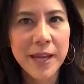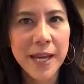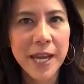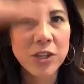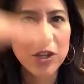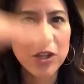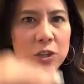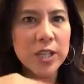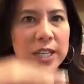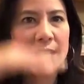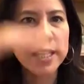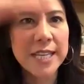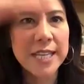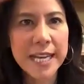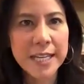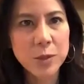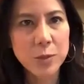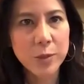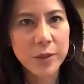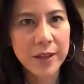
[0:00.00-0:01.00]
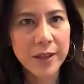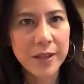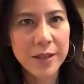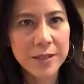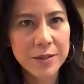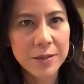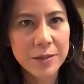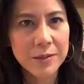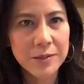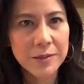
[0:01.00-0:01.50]
And you connect with
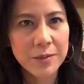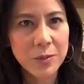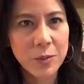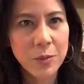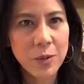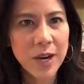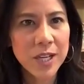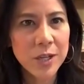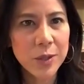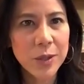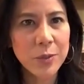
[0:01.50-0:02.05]
it. Why